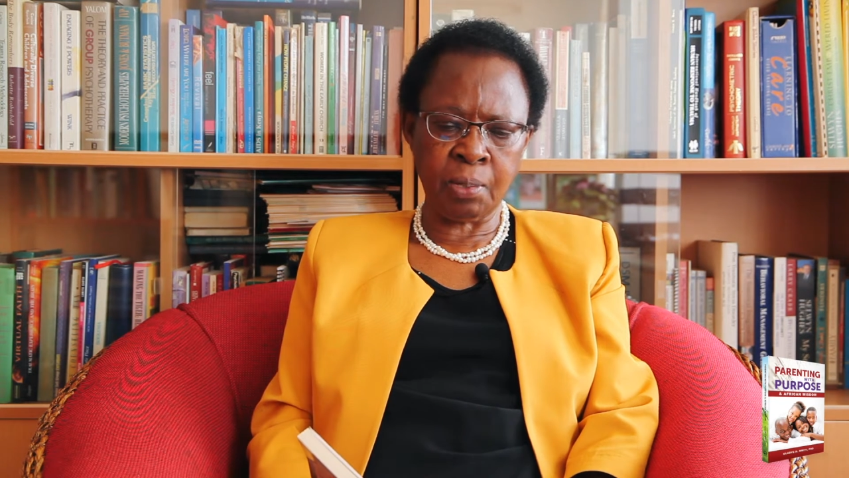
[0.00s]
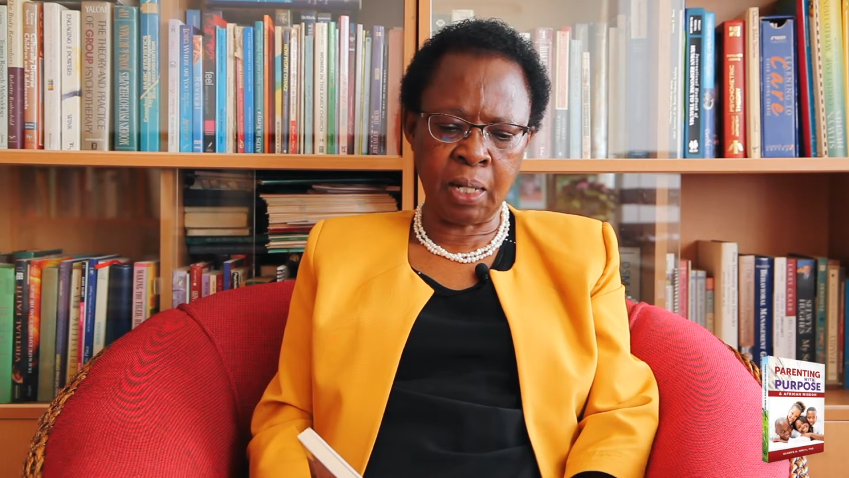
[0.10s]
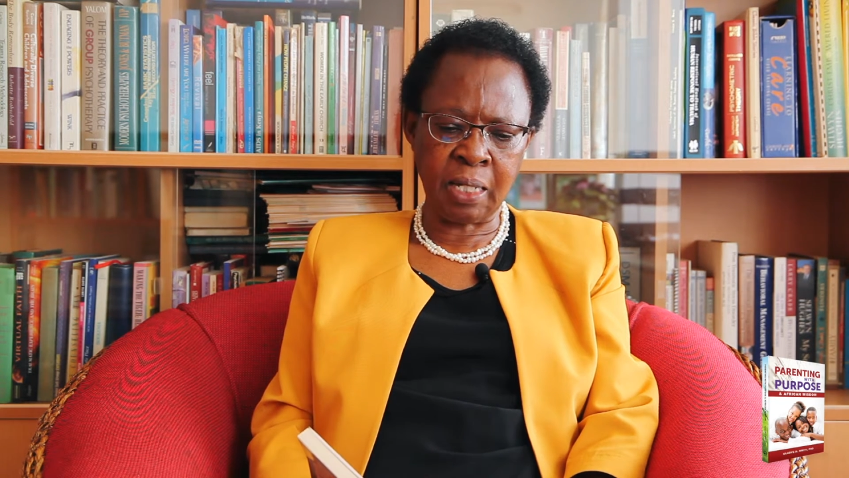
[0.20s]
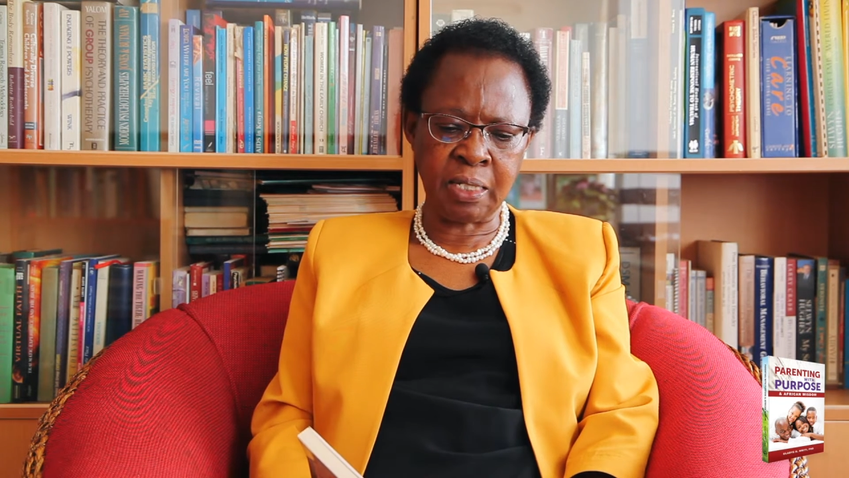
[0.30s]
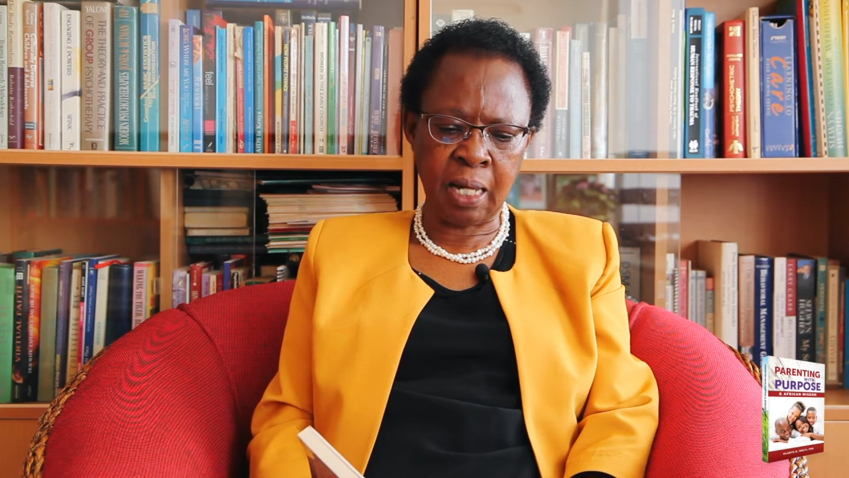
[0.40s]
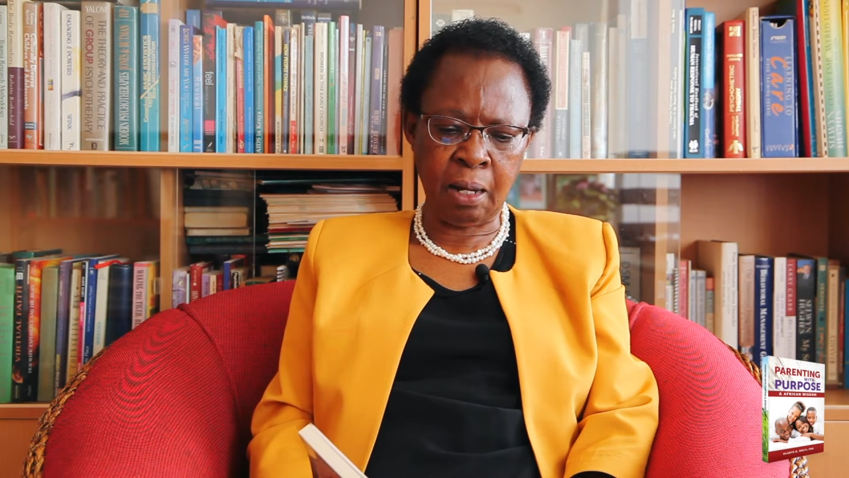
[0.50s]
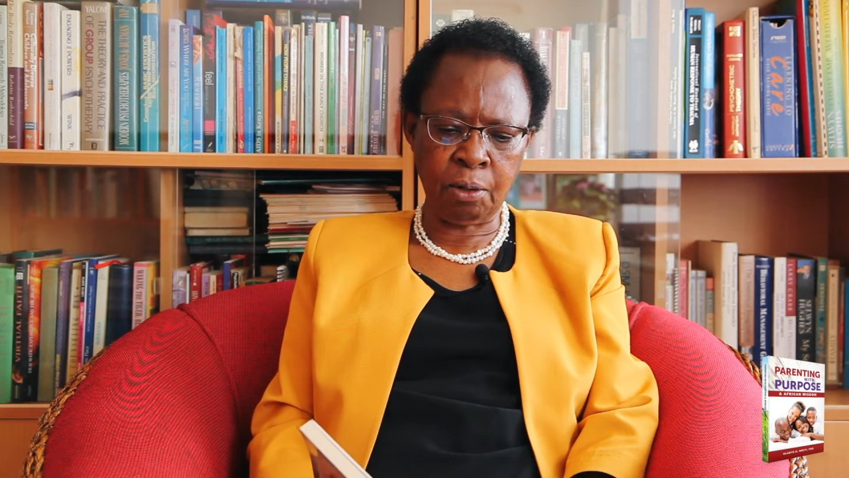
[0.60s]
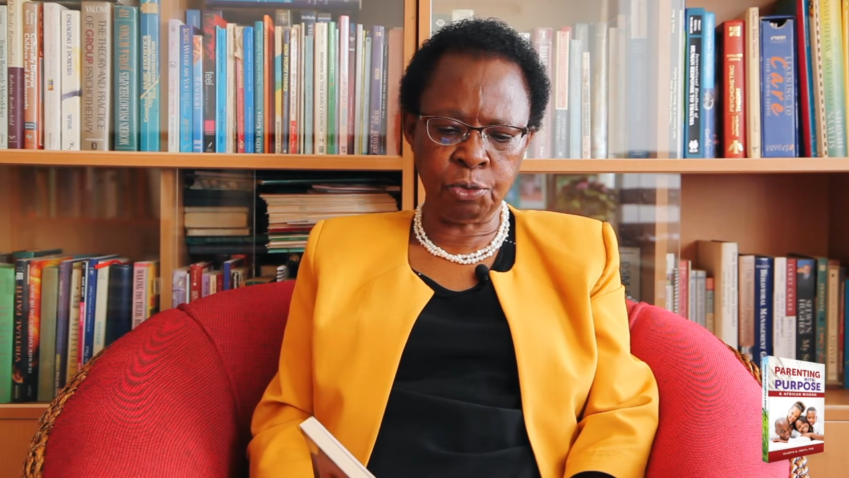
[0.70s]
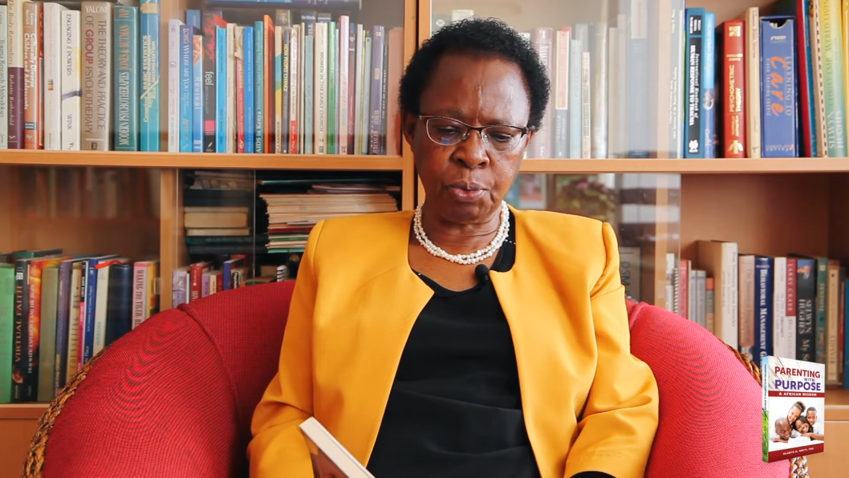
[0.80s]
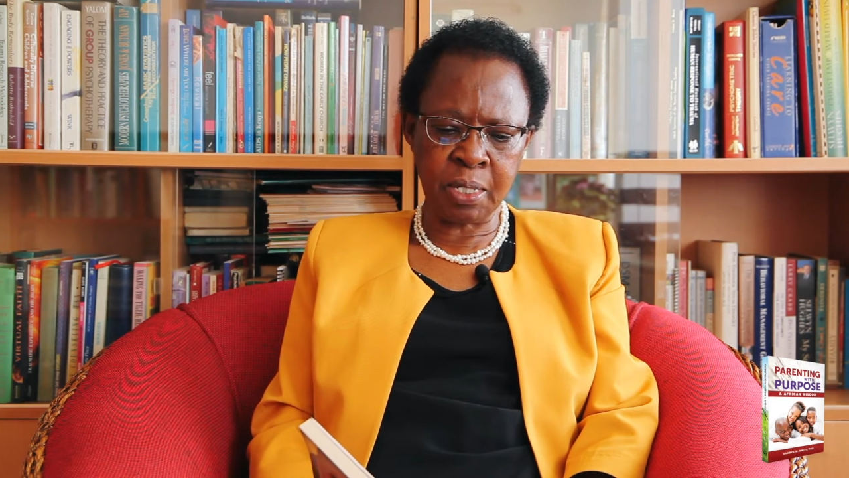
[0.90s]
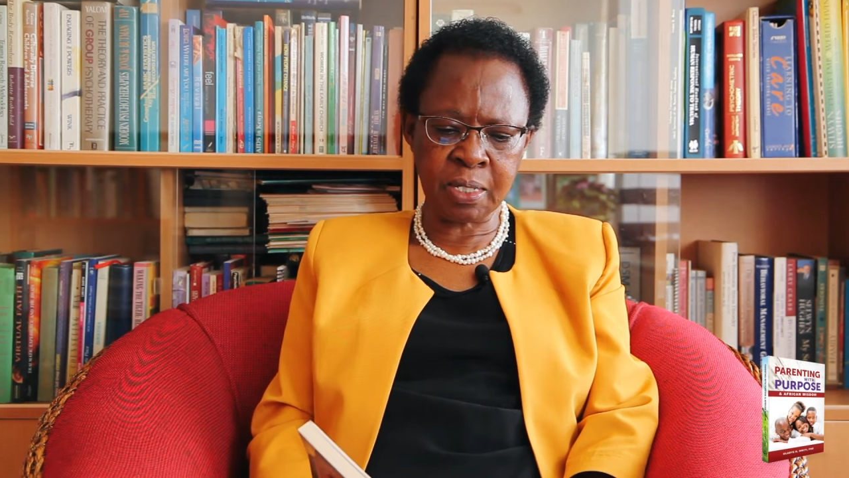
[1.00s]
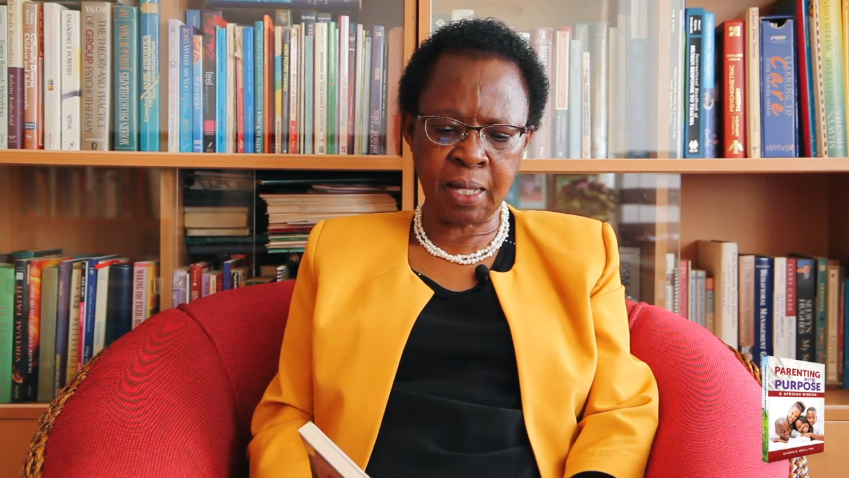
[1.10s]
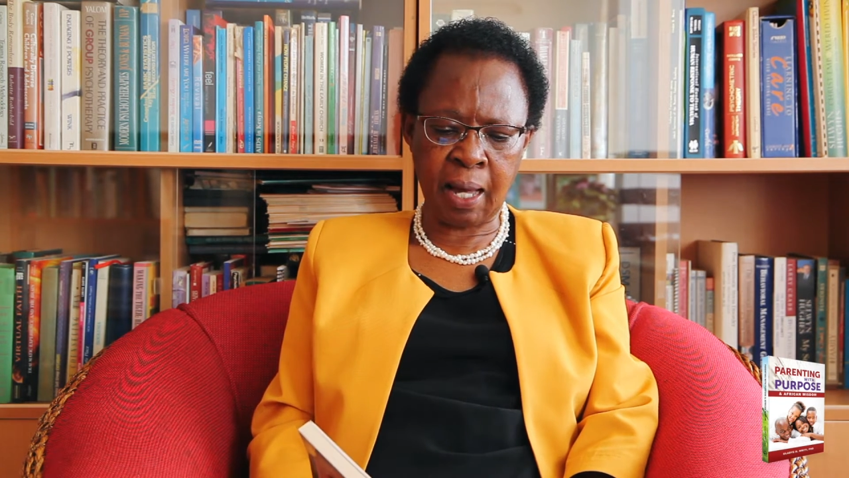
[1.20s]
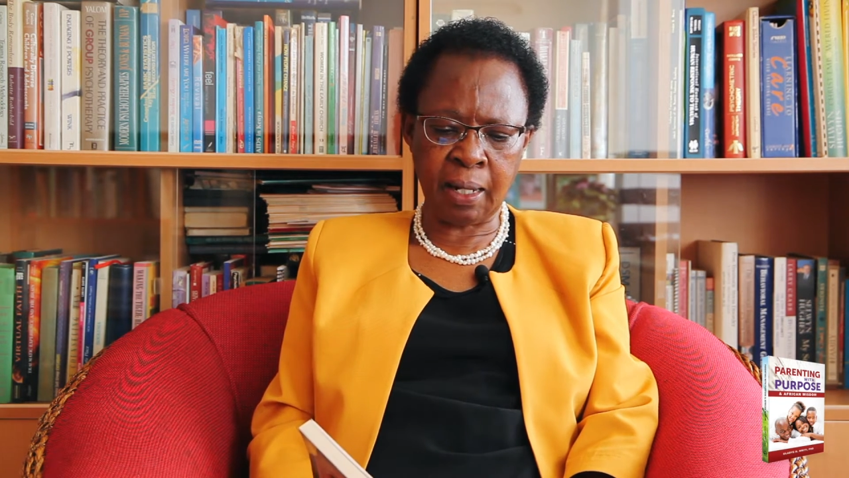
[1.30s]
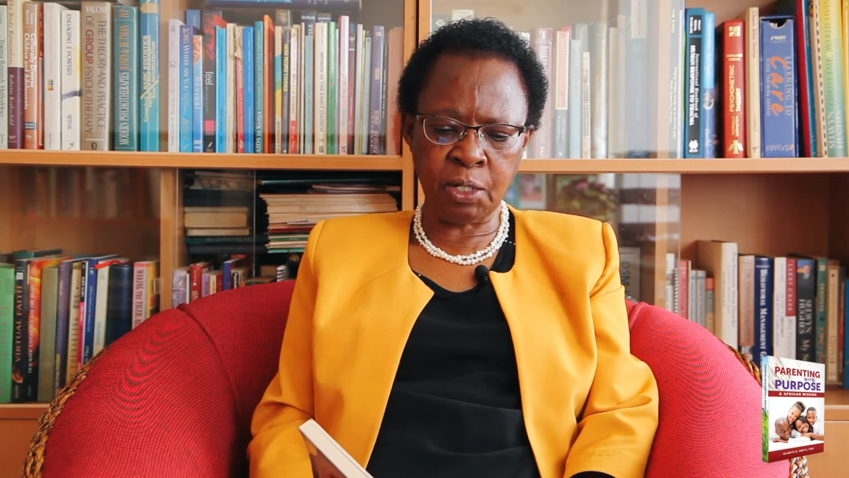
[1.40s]
A child who is
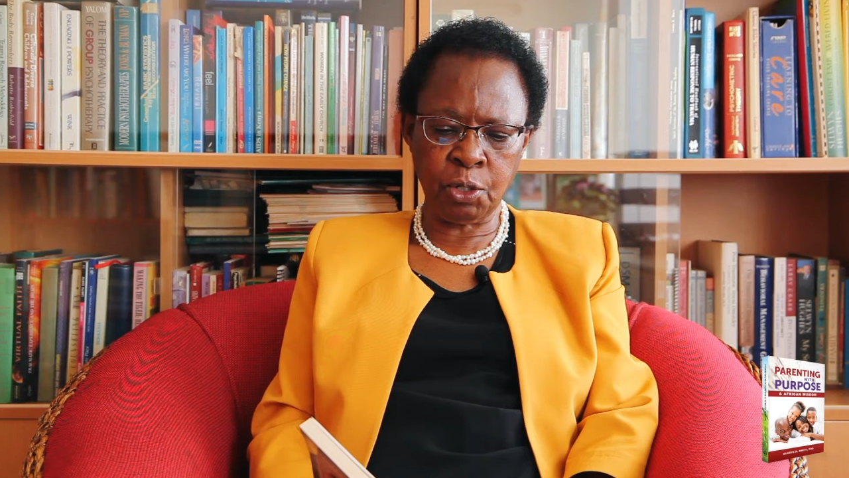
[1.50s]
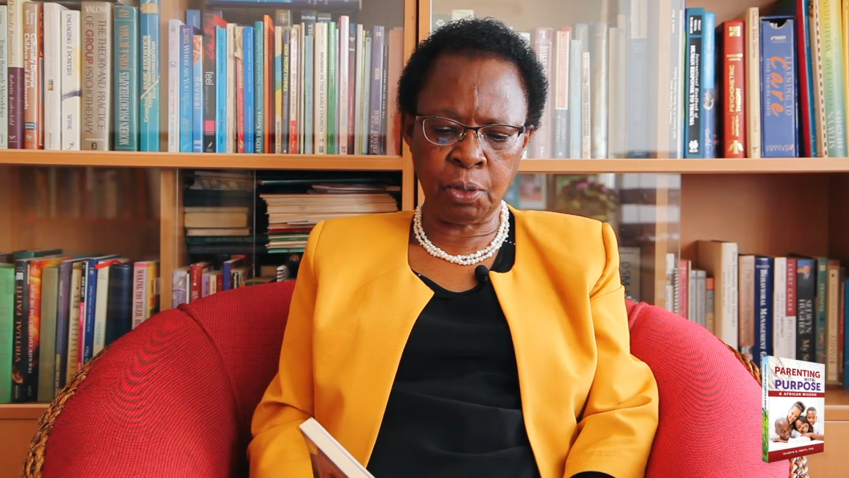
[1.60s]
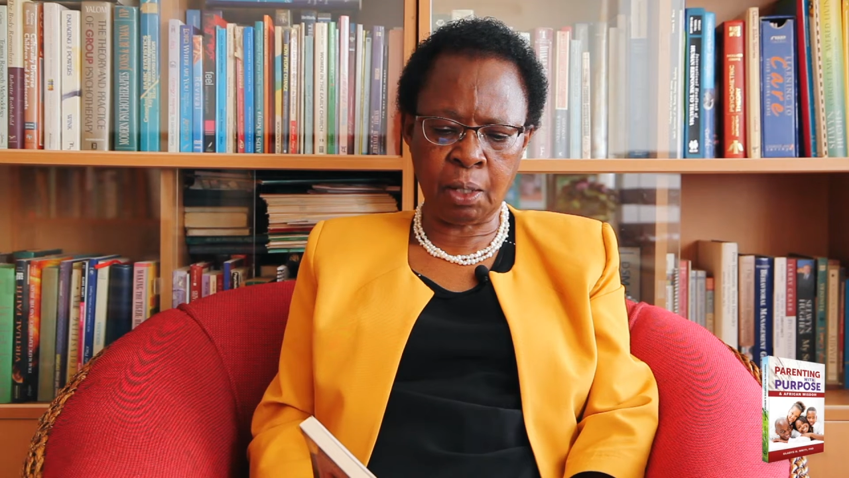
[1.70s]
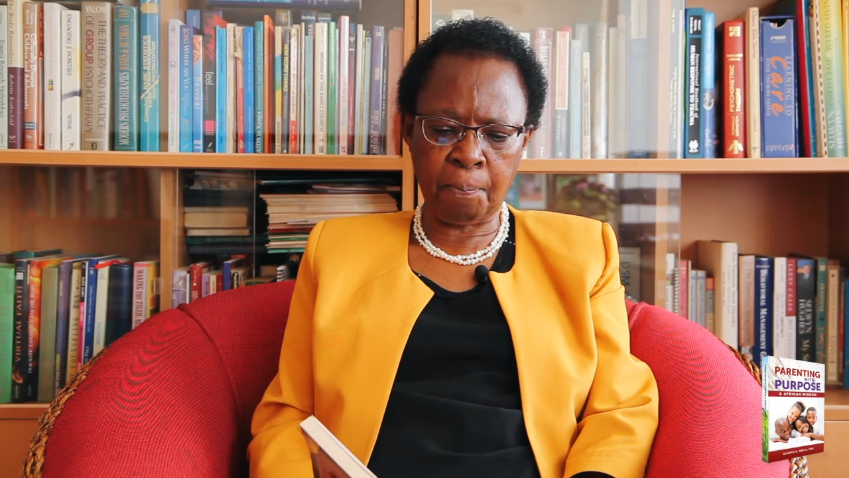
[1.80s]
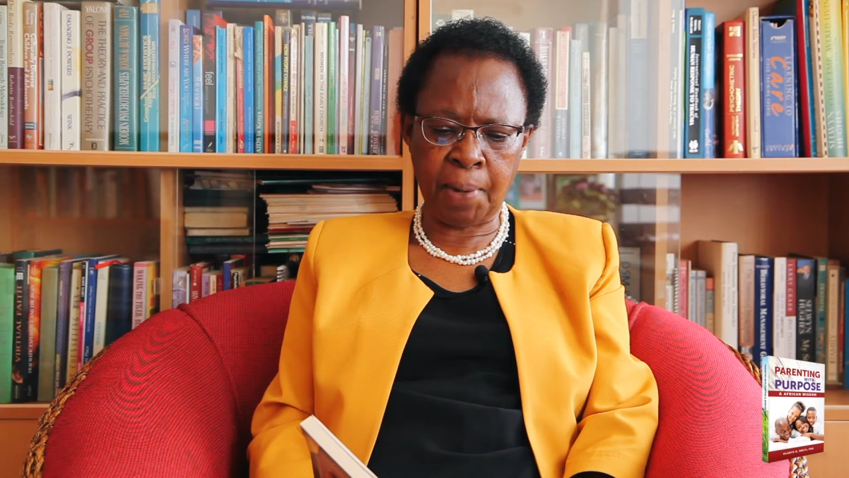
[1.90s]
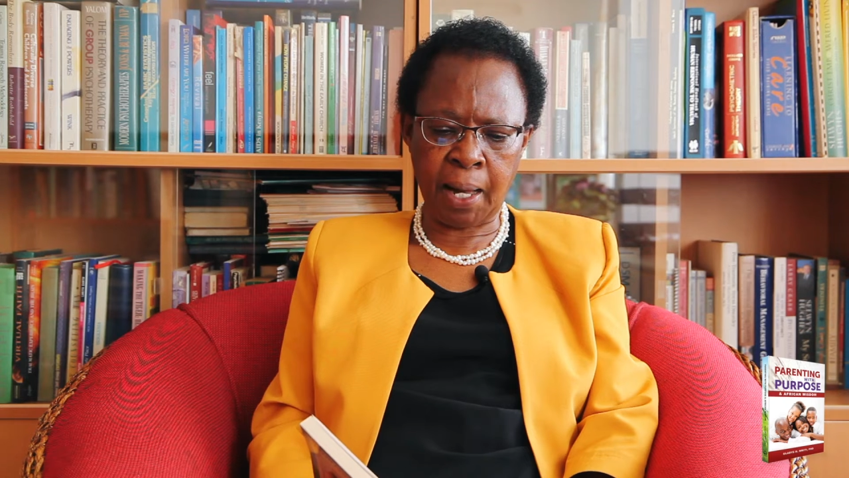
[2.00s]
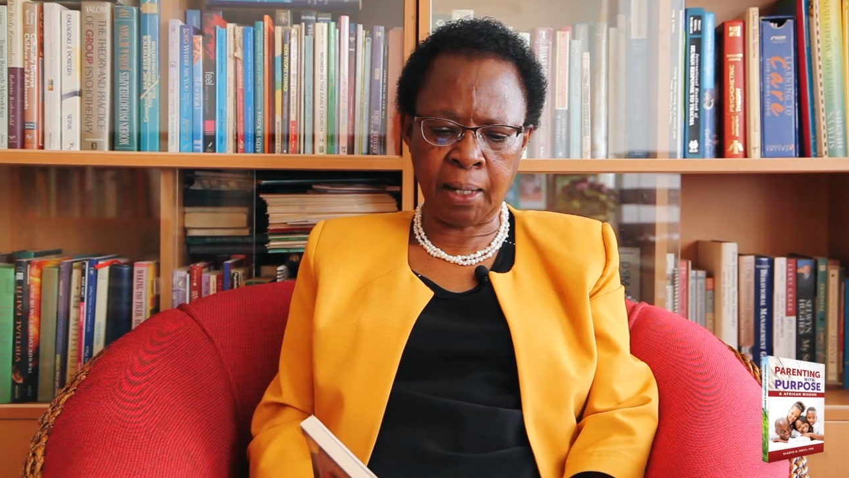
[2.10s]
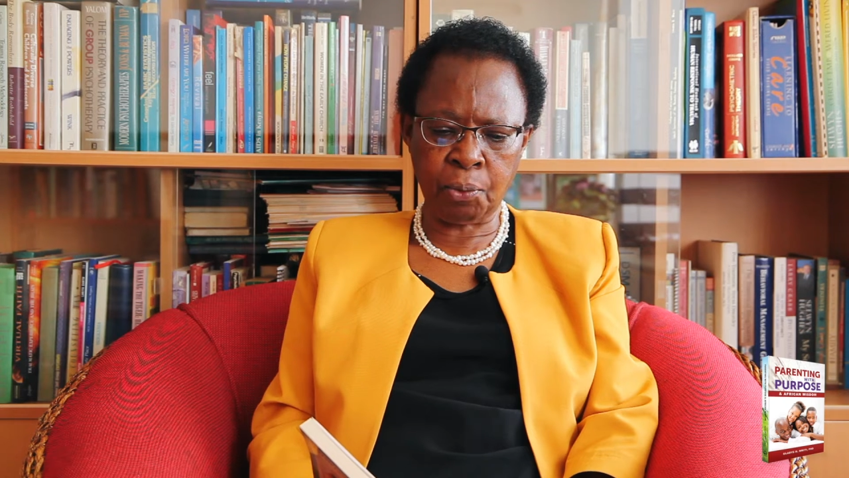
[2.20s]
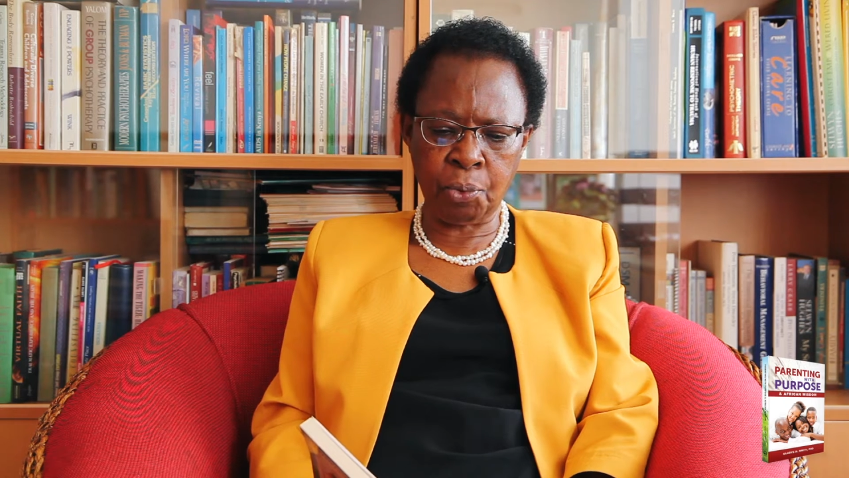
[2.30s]
carried on the back